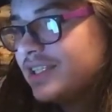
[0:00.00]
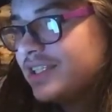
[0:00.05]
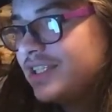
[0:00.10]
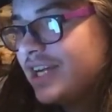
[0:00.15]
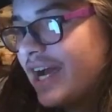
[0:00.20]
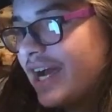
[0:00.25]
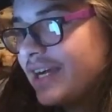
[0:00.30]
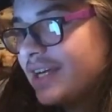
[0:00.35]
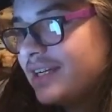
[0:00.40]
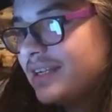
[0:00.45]

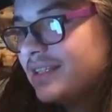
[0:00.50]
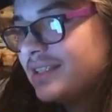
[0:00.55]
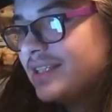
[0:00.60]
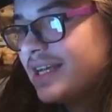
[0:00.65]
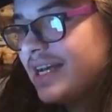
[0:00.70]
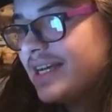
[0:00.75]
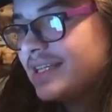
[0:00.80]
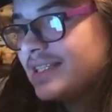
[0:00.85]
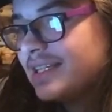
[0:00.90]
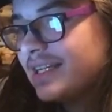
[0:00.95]
Jack
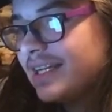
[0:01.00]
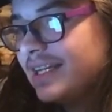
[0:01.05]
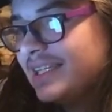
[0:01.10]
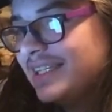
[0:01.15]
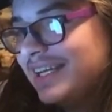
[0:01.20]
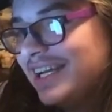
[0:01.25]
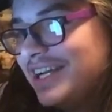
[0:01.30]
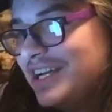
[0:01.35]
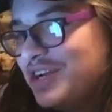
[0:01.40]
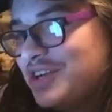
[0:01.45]
says, and
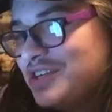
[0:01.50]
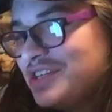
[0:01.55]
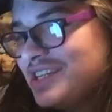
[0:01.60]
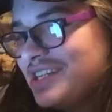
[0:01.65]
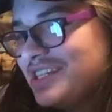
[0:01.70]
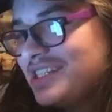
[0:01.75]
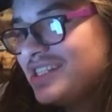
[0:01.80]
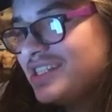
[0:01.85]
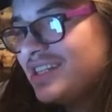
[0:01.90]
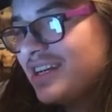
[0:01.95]
continuously
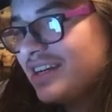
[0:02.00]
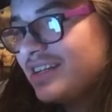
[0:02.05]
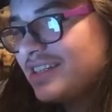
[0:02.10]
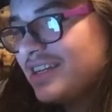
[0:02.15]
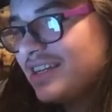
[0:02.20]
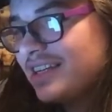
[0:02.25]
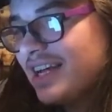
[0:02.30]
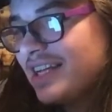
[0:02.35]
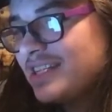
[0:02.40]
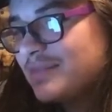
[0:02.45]
sucks
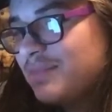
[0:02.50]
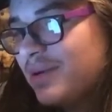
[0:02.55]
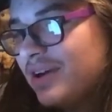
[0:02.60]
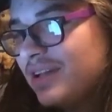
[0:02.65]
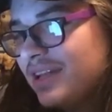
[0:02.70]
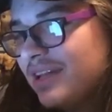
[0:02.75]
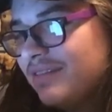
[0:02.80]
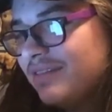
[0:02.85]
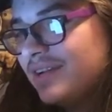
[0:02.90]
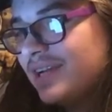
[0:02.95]
on that spot,
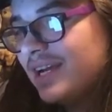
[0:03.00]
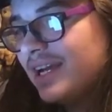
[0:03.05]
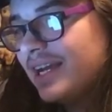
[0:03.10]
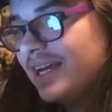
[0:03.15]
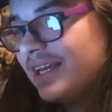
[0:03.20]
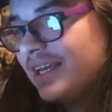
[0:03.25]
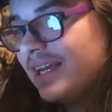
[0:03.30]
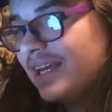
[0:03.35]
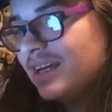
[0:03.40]
leaving a hickey.